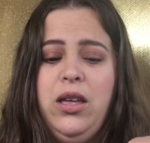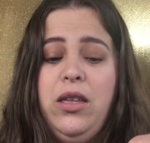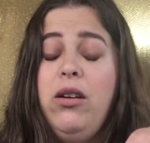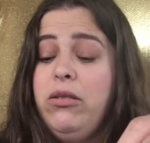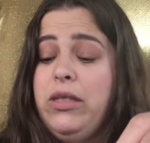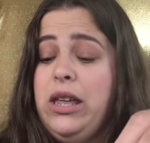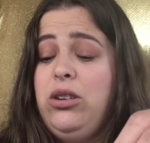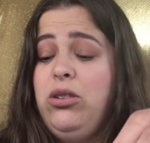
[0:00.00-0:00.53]

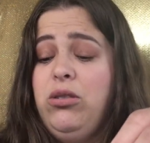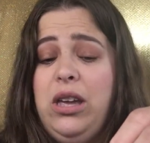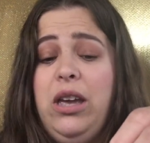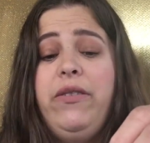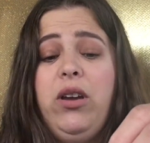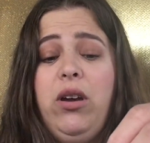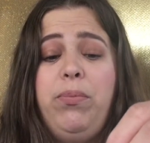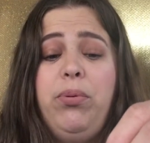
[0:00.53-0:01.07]
Oh, they do
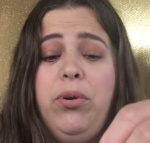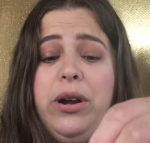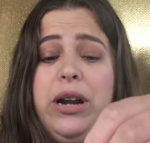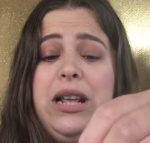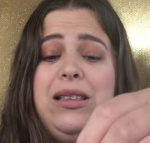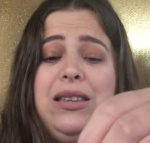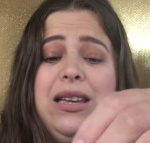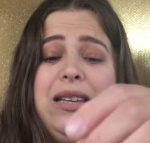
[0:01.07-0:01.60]
give you a
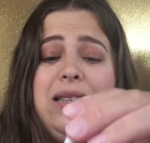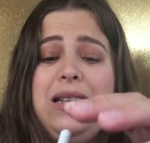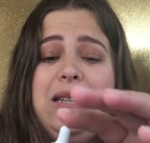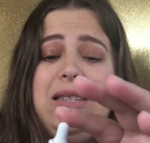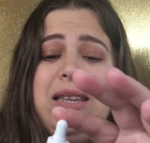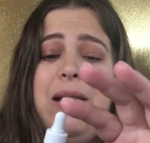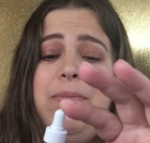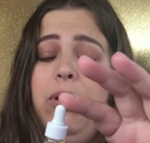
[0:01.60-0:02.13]
pretty
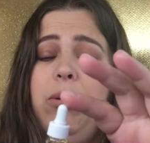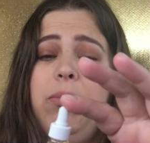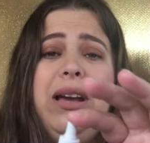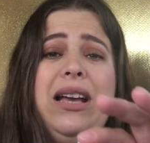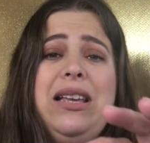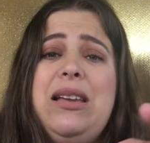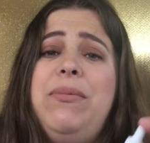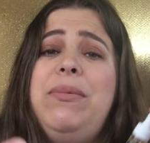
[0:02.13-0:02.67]
decent sample
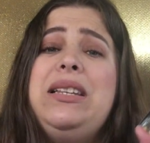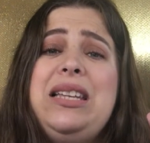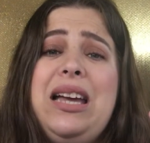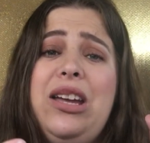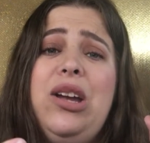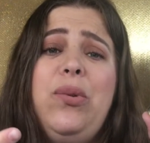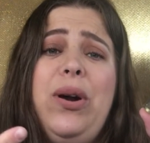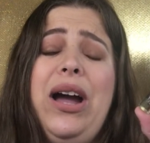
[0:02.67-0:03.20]
because I'm going to
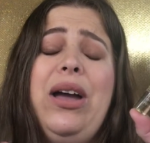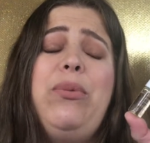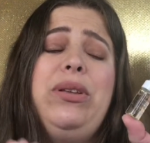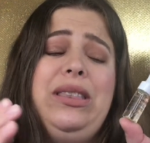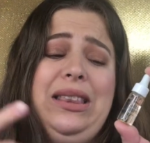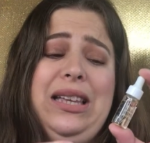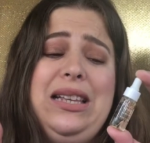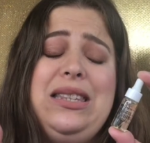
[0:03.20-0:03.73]
tell you what,
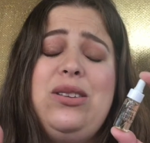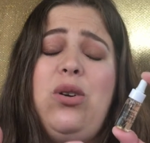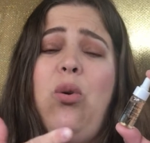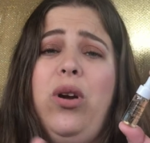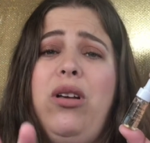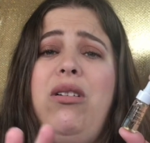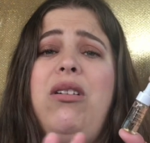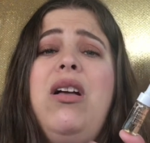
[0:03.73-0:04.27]
with this
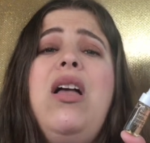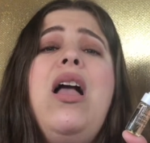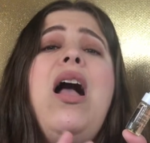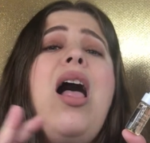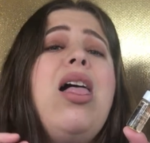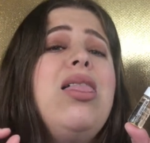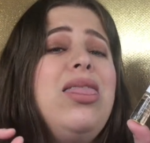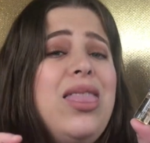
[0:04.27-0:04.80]
oil,
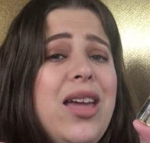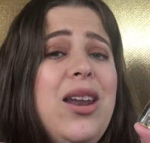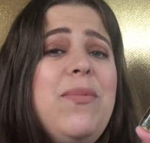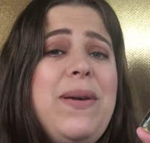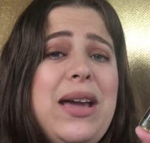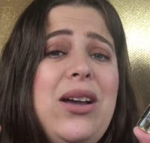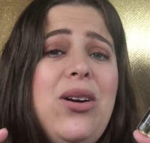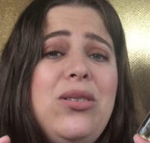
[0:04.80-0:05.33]
a little
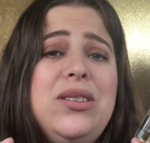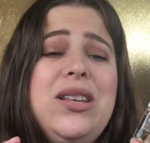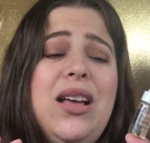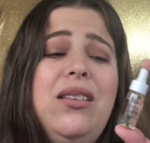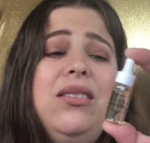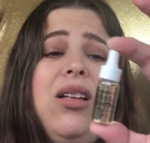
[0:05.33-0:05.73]
bit goes a